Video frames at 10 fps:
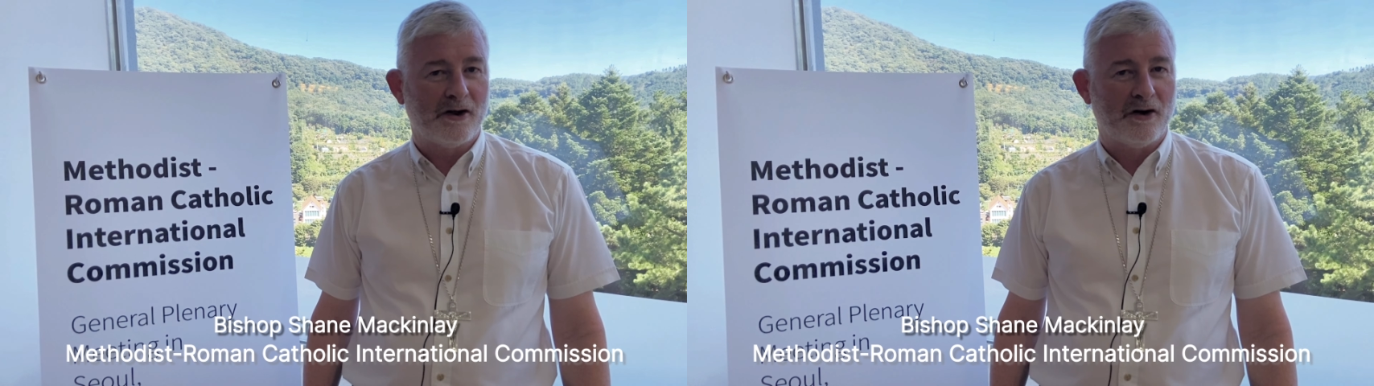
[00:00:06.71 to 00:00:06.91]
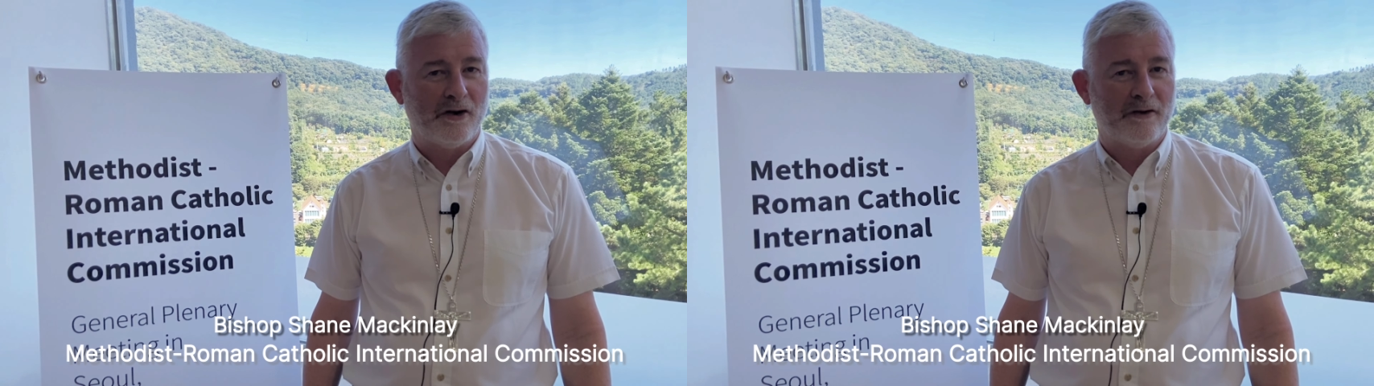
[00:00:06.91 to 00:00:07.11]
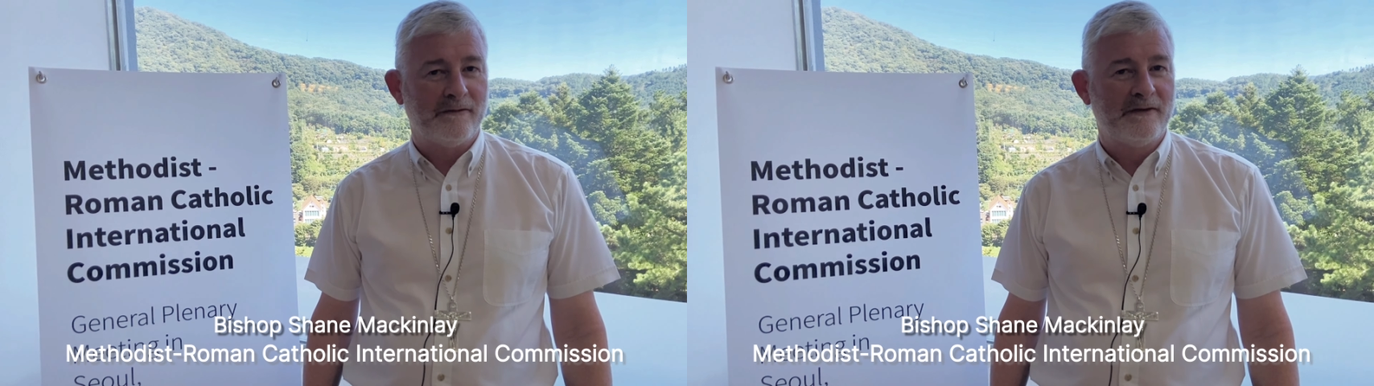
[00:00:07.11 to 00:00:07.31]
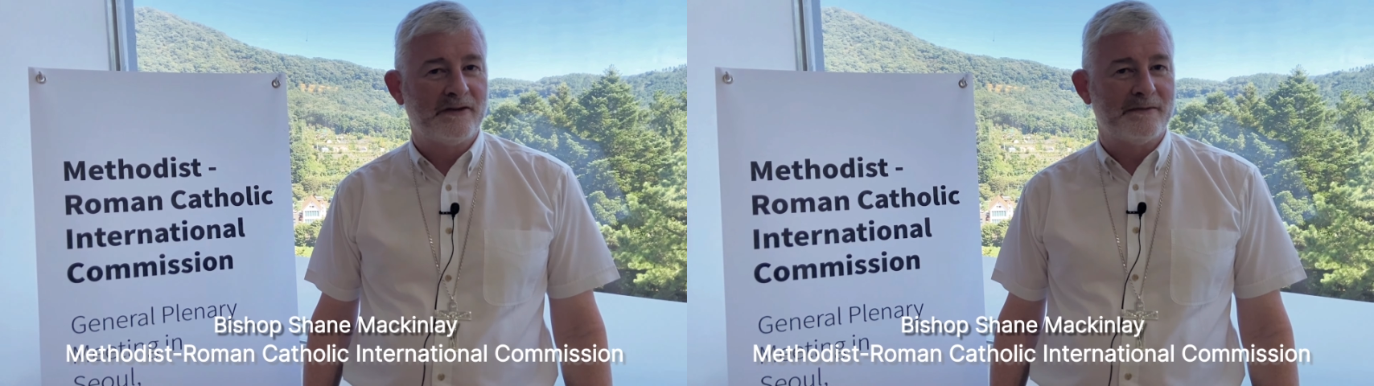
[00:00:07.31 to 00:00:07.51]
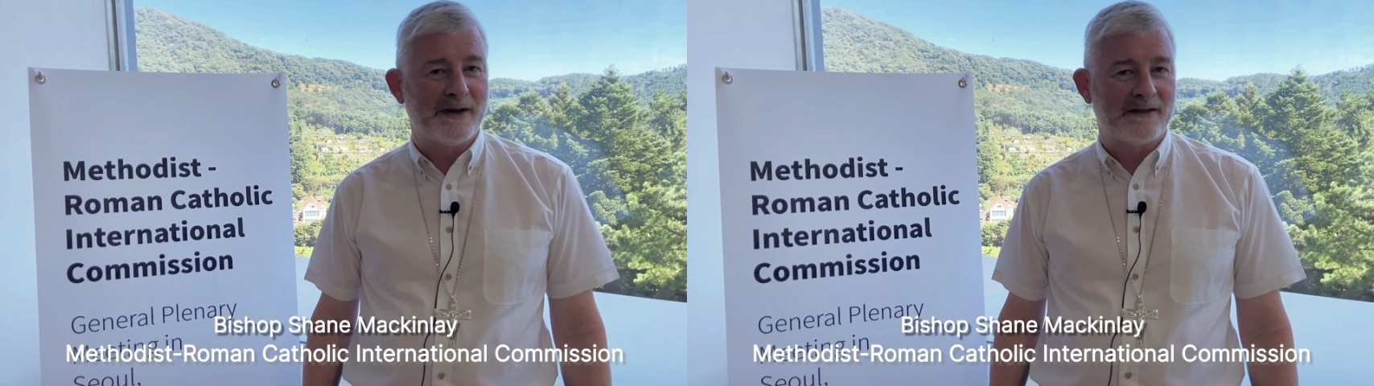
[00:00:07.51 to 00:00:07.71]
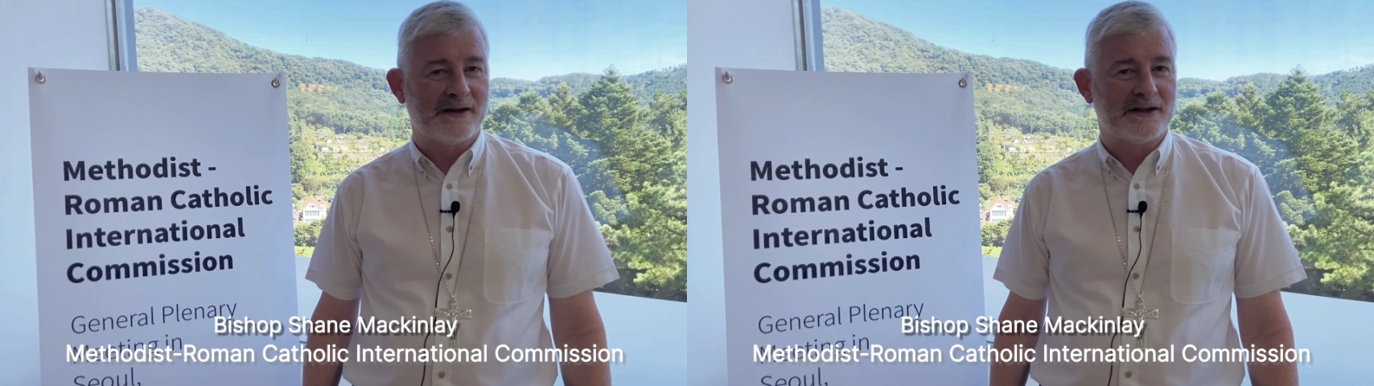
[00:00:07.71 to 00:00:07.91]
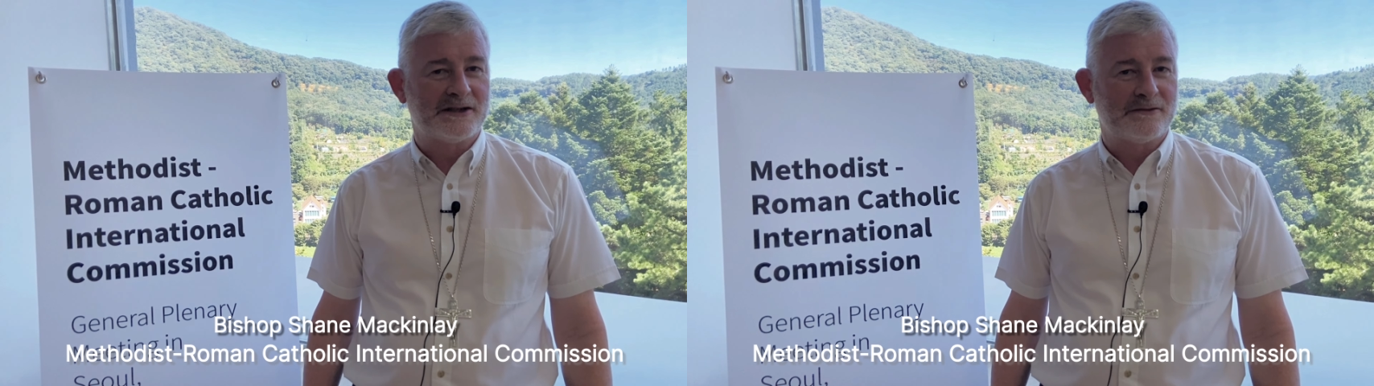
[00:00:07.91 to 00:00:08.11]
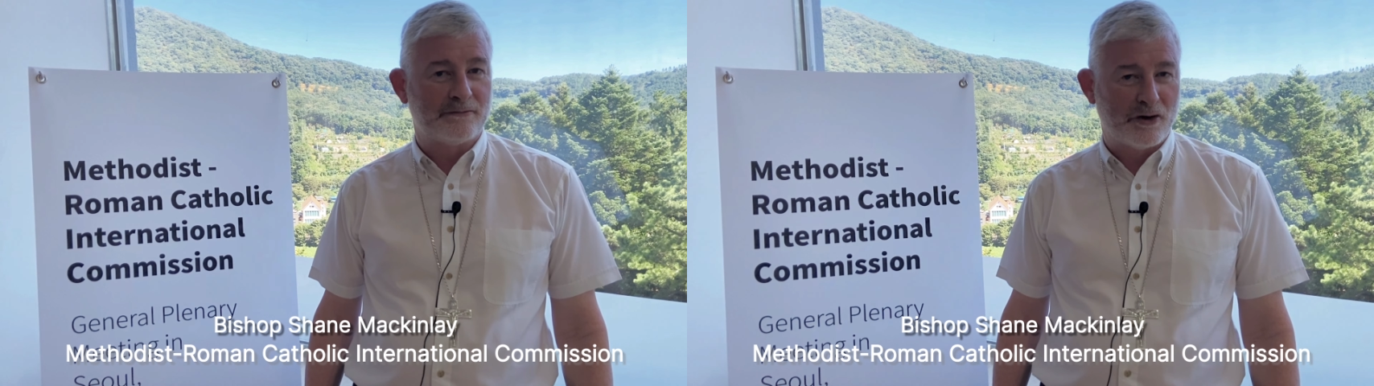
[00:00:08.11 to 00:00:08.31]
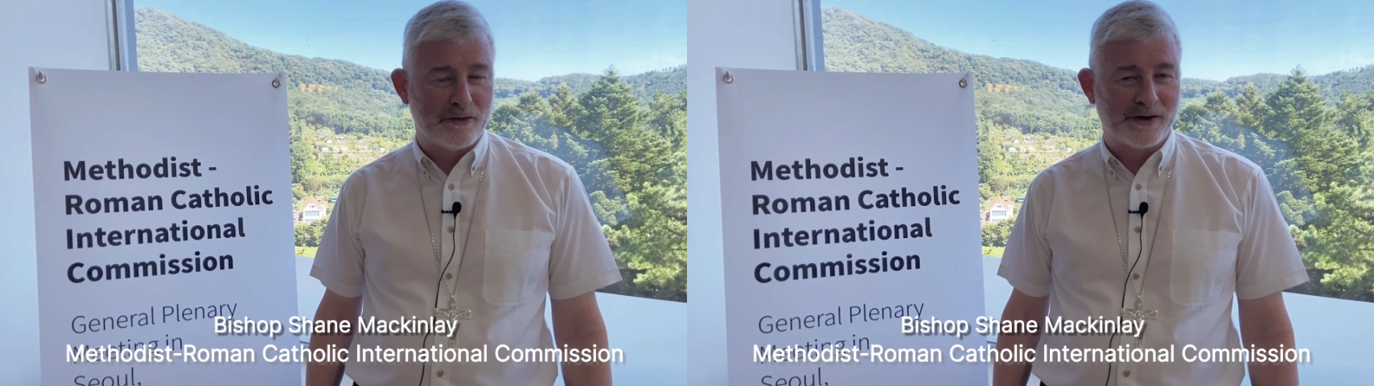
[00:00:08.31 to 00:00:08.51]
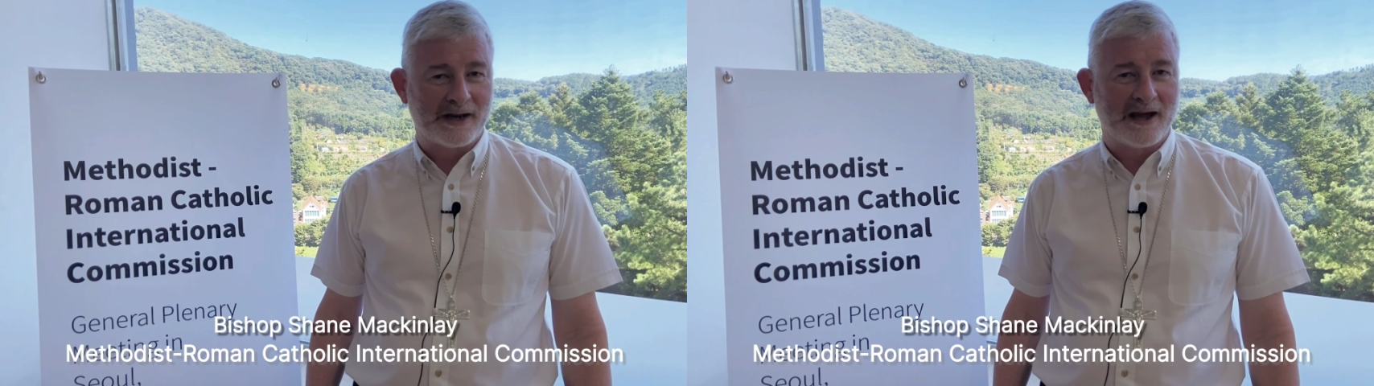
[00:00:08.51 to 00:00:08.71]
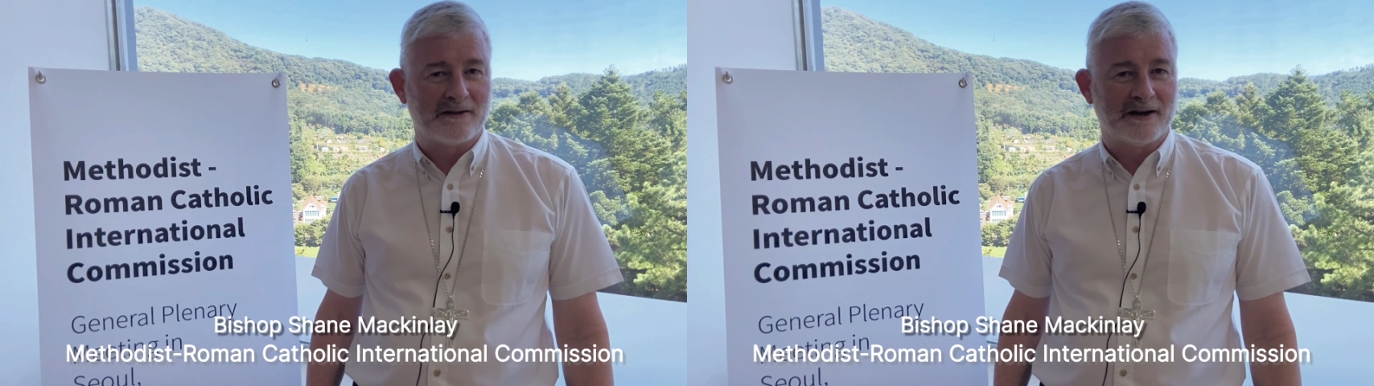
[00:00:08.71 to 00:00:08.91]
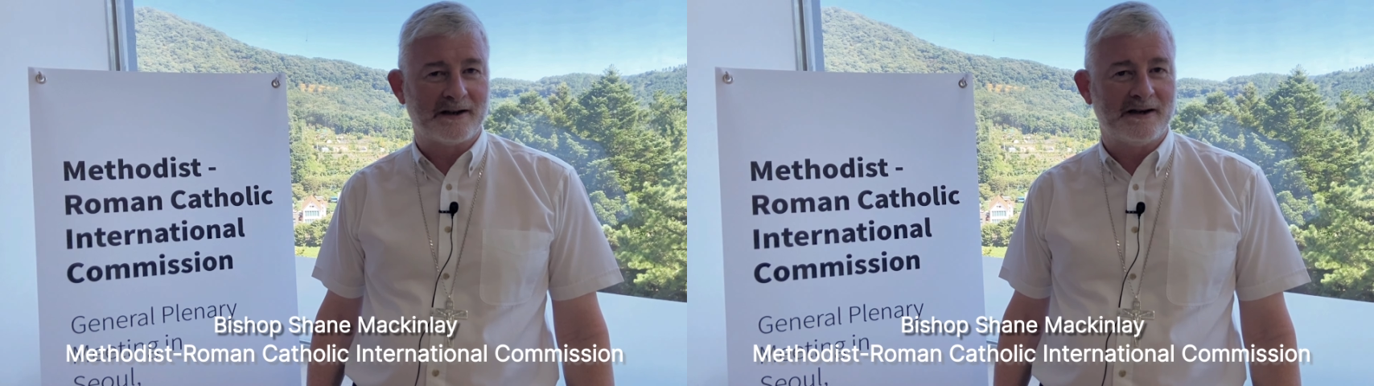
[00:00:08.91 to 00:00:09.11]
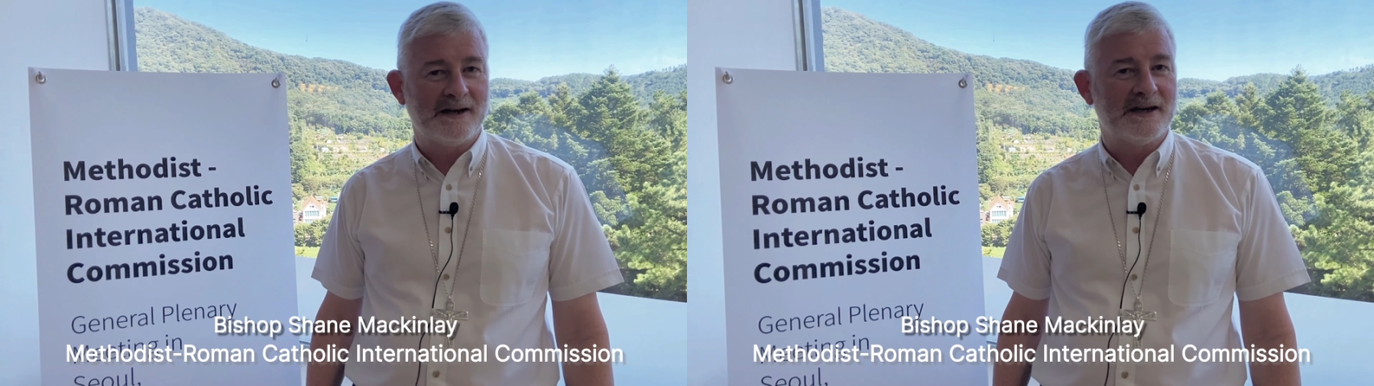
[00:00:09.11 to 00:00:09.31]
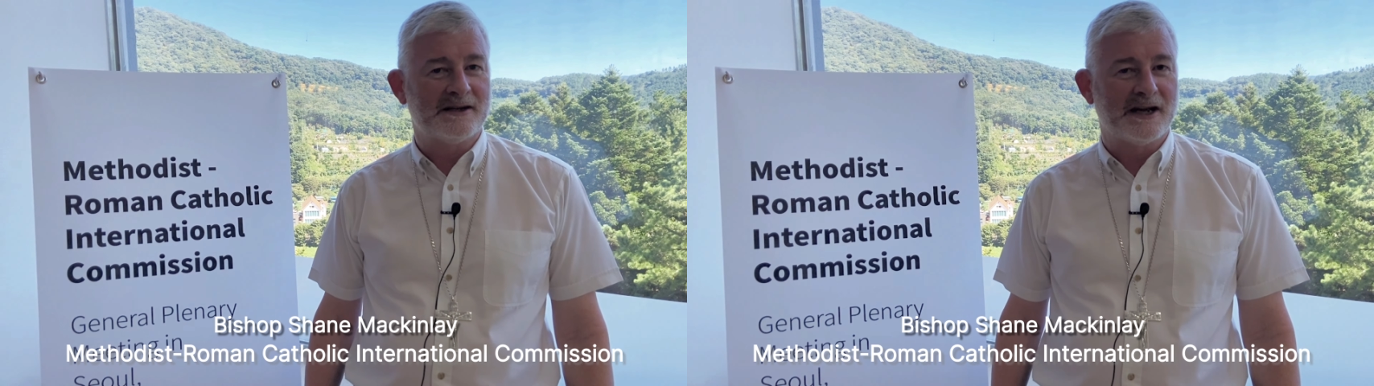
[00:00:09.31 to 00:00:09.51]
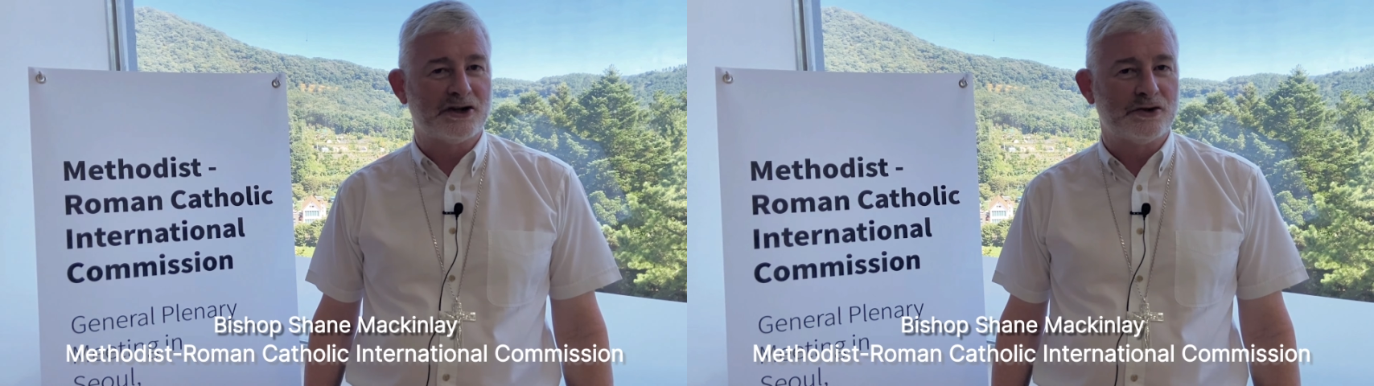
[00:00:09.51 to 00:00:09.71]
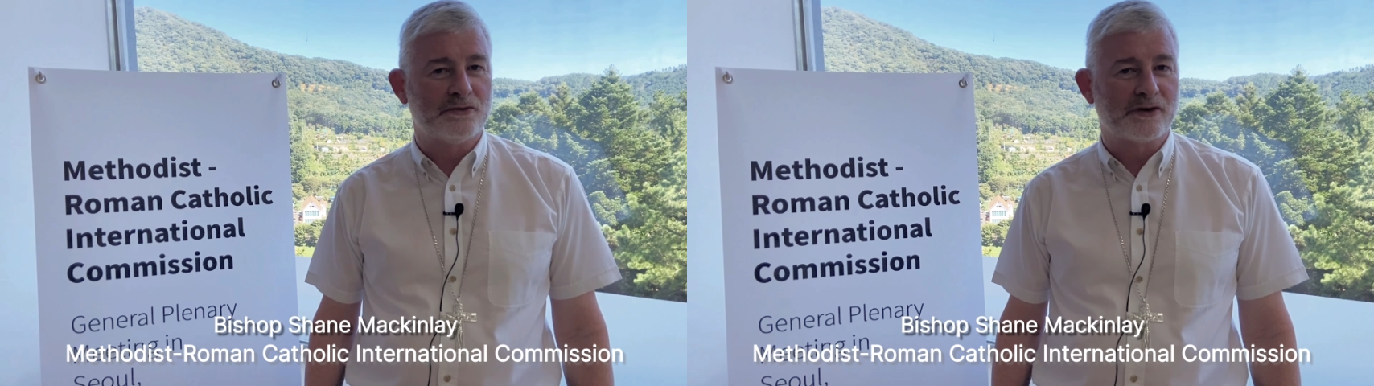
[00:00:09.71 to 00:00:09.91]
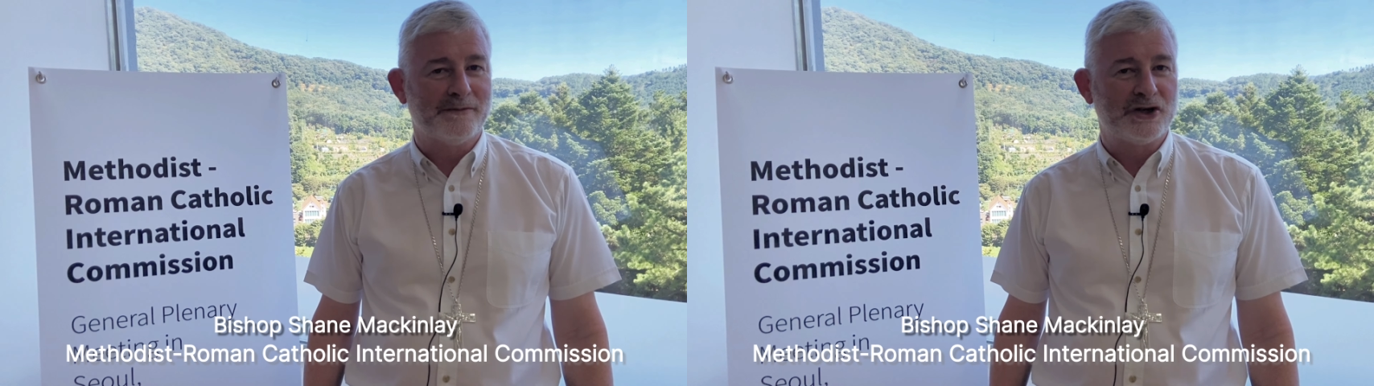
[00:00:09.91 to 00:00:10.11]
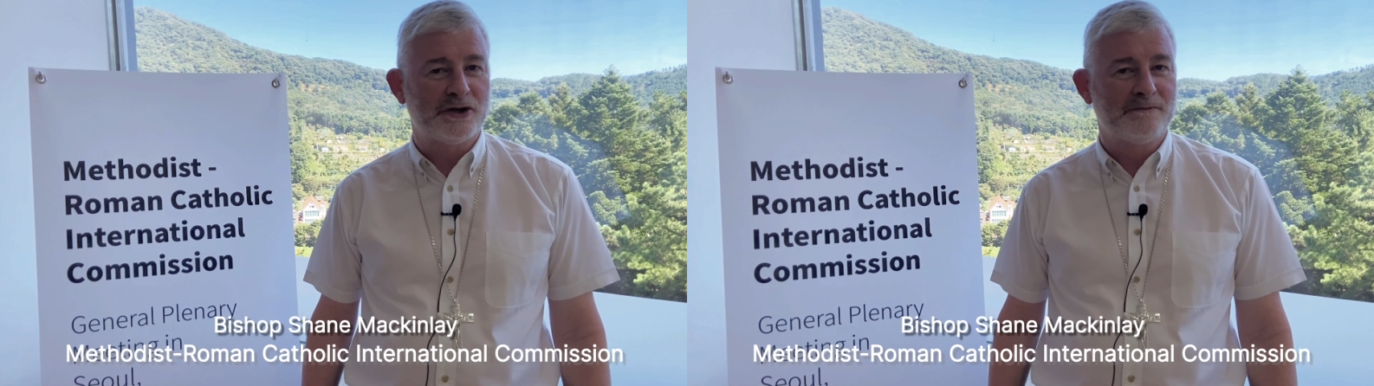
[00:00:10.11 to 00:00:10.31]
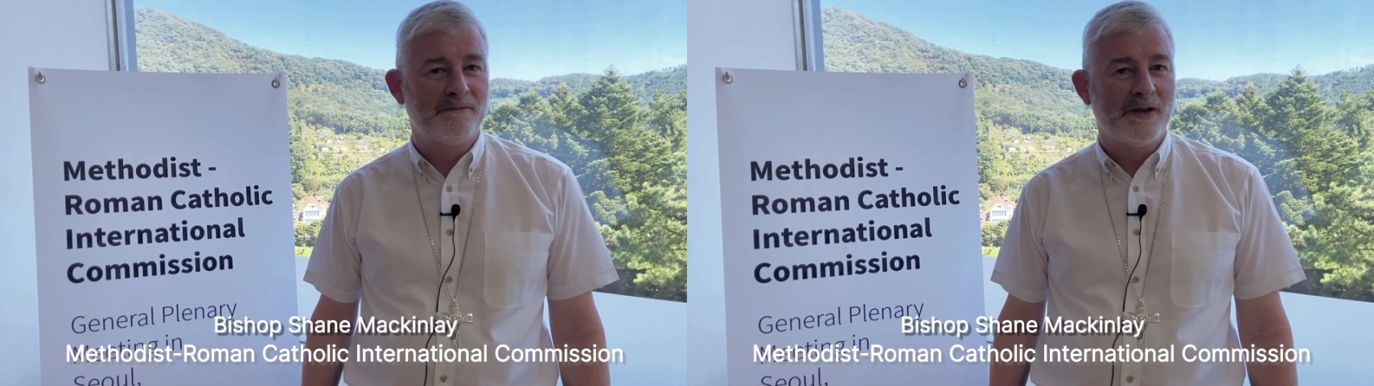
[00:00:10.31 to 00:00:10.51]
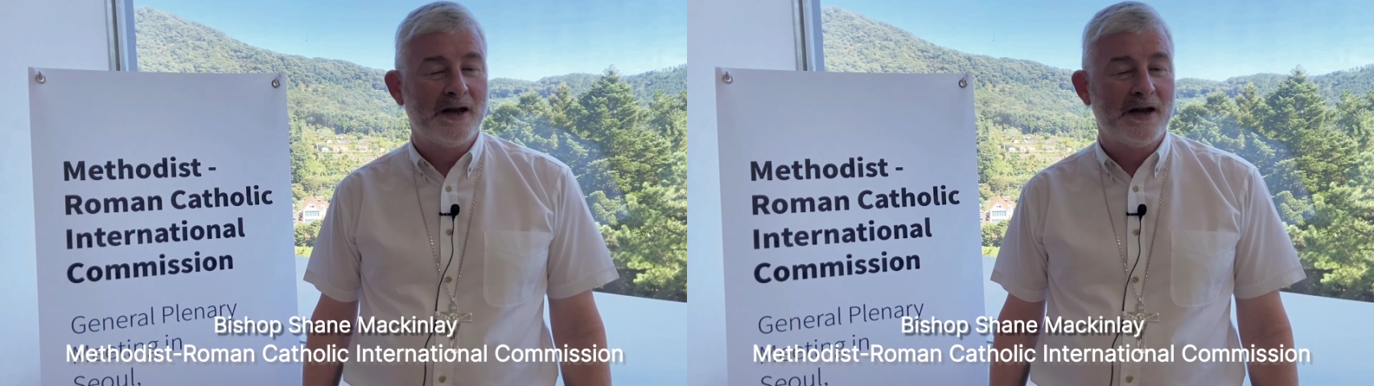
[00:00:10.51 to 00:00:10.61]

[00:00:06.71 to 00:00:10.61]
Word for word: of the Methodist Roman Catholic International Commission,